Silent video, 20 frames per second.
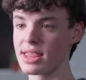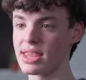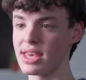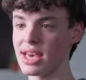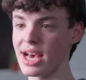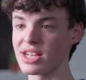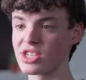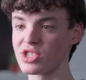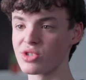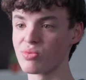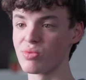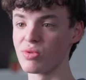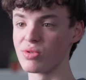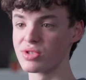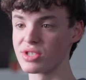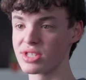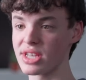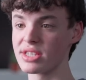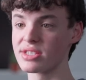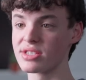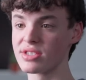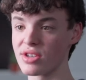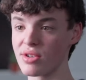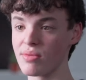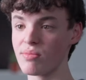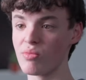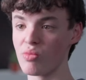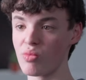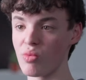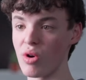The actual
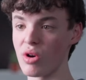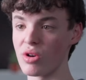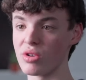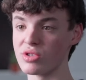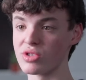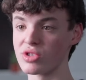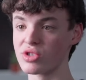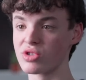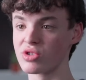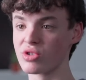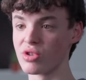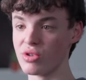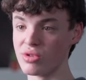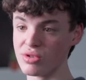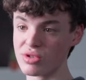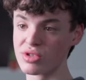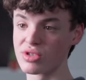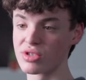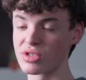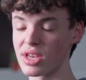system was good.